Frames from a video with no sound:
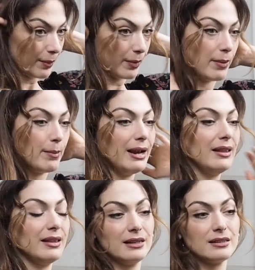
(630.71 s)
but the main
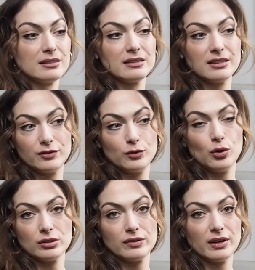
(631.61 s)
thing it does is gives you
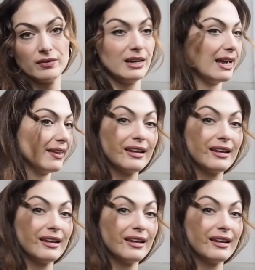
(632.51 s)
lots of lovely length,